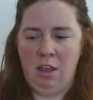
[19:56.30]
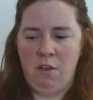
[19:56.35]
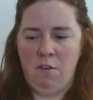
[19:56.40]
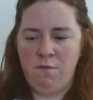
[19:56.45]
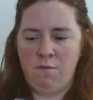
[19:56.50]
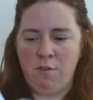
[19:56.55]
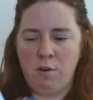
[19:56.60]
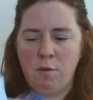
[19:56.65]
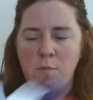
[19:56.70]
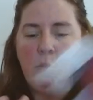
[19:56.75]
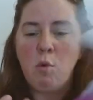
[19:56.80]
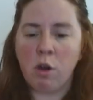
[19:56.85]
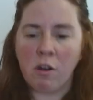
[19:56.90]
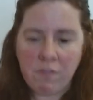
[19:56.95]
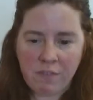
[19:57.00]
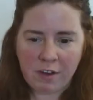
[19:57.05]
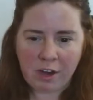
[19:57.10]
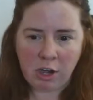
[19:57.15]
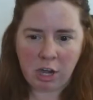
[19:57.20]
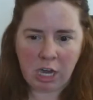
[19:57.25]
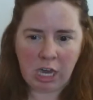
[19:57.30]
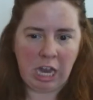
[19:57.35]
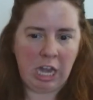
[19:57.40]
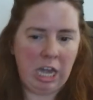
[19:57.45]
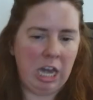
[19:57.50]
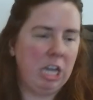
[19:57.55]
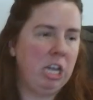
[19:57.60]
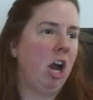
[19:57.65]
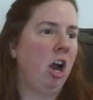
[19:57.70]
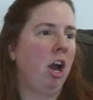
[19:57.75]
for more
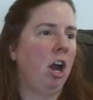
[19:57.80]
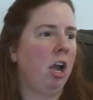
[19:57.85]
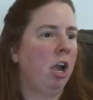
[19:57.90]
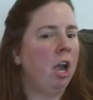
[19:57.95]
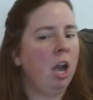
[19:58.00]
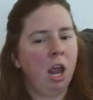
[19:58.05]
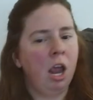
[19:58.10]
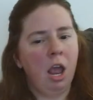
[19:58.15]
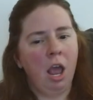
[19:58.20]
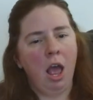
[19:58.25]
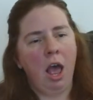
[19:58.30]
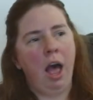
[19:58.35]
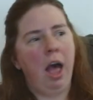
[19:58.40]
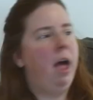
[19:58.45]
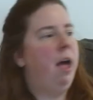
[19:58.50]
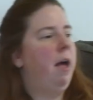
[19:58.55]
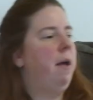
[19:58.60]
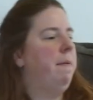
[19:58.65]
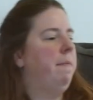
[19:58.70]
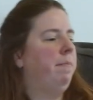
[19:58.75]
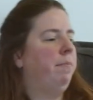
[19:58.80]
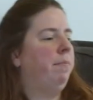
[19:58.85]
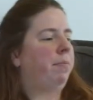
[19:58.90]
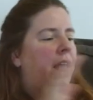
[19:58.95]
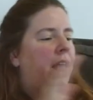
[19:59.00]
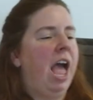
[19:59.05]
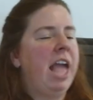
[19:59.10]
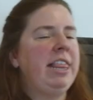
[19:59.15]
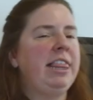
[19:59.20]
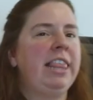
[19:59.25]
variegated yarn. Um,
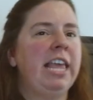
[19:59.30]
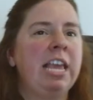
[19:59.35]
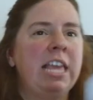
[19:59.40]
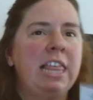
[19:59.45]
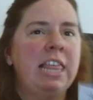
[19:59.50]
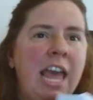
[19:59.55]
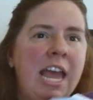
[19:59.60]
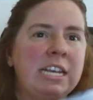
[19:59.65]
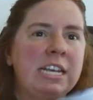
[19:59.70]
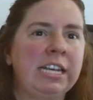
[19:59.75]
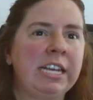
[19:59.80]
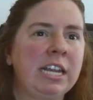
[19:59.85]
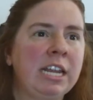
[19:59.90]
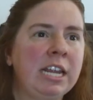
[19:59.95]
I think that